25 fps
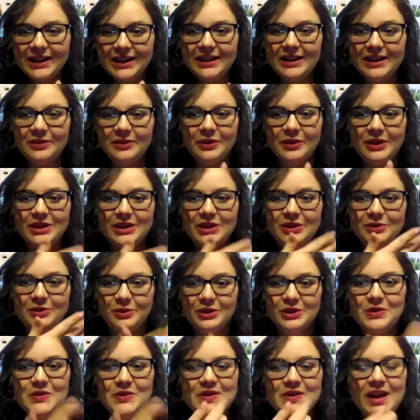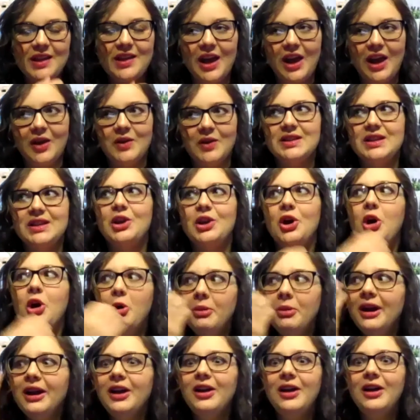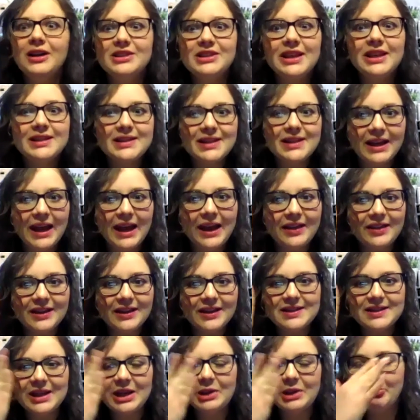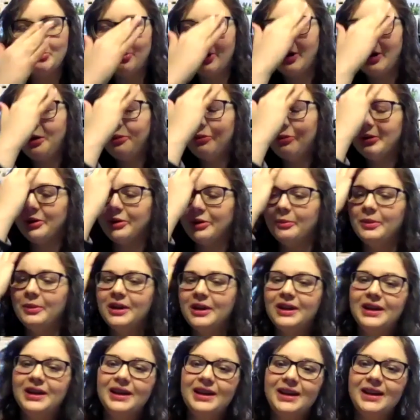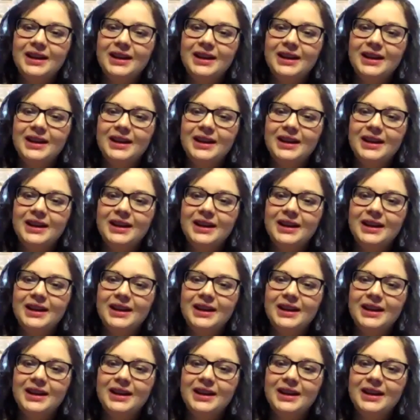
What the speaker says: And then when you said that, I was like, oh my gosh, yes, I had that same problem.